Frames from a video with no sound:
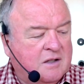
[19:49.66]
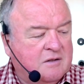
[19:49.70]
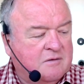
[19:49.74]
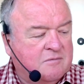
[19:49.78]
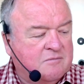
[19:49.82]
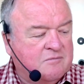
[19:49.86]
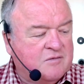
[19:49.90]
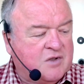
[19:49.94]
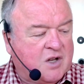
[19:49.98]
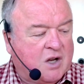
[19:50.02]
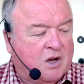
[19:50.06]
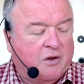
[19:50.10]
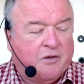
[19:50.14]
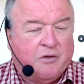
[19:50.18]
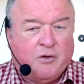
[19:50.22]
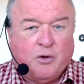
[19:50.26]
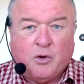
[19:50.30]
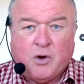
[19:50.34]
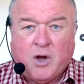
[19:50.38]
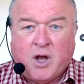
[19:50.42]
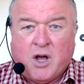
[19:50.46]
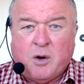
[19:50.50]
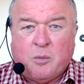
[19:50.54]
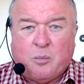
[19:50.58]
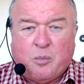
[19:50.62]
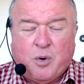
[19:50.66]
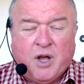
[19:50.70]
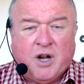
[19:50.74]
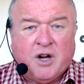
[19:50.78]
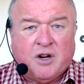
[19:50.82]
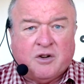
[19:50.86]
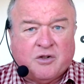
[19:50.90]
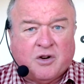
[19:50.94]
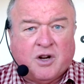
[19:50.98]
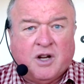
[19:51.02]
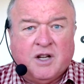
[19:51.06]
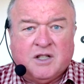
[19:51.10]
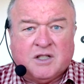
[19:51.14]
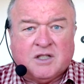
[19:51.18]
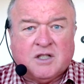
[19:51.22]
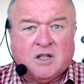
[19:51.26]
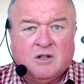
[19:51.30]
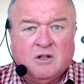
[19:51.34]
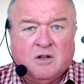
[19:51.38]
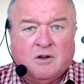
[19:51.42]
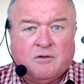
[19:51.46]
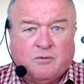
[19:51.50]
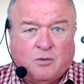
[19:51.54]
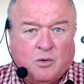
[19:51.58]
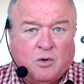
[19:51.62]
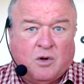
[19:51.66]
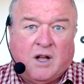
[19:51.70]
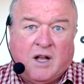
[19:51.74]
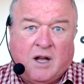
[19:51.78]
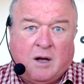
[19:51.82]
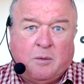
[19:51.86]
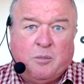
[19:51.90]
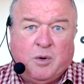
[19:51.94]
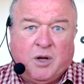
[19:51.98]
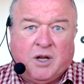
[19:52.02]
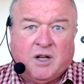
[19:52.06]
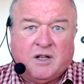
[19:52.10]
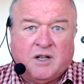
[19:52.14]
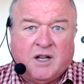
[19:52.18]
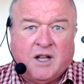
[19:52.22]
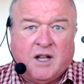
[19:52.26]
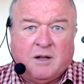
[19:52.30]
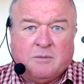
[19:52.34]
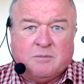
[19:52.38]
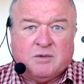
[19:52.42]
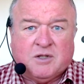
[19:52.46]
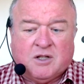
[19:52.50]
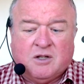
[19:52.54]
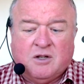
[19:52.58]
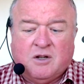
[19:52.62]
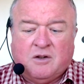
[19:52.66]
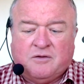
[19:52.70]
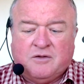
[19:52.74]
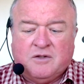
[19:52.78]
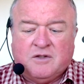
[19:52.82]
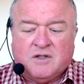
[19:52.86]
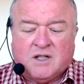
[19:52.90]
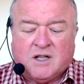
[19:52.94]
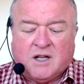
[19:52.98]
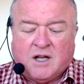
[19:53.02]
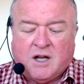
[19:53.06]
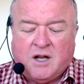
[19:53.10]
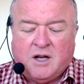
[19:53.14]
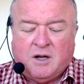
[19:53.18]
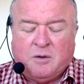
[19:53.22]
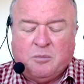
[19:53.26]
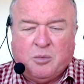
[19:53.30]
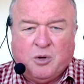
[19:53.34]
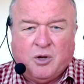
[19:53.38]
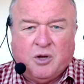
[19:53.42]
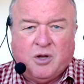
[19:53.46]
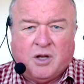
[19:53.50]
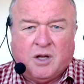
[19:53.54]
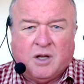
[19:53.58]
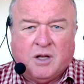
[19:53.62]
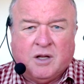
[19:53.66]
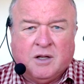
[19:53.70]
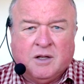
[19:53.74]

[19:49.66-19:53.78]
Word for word: So if you're going to penetrate surf, well, how big a damn surf is it going to be?